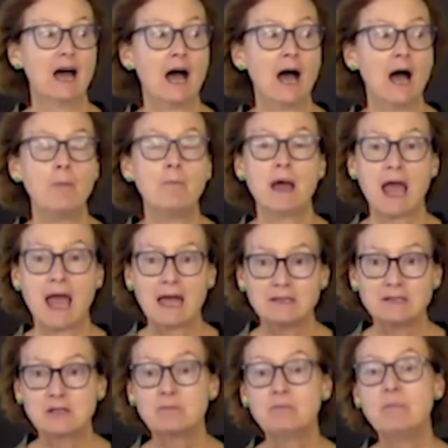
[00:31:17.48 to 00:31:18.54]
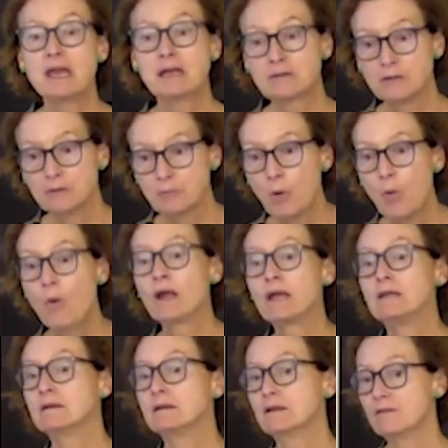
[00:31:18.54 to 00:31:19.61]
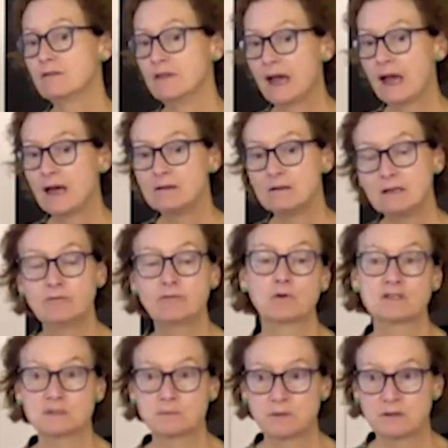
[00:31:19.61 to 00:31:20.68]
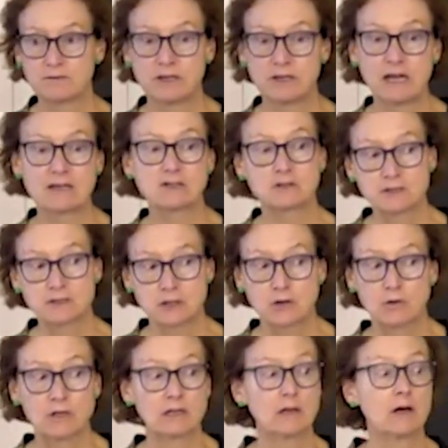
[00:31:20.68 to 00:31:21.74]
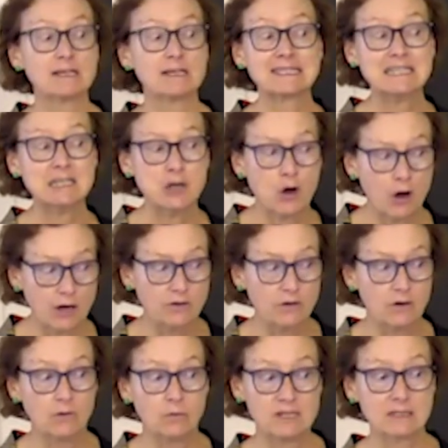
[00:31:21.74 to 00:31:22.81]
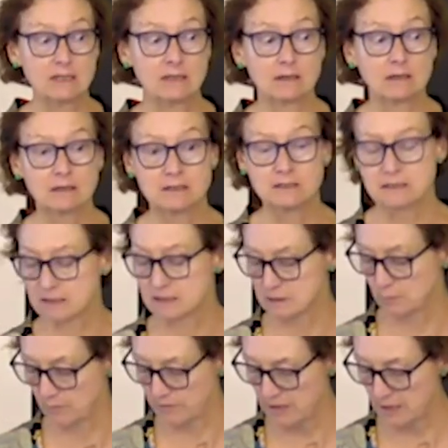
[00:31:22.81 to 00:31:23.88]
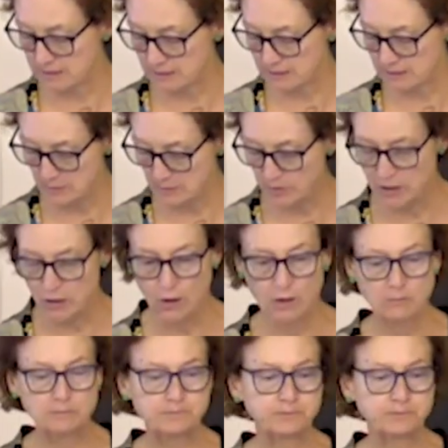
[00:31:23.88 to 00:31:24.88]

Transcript: um, and to make the point that enforcement of the national security law is not always consistent with the ICCPR.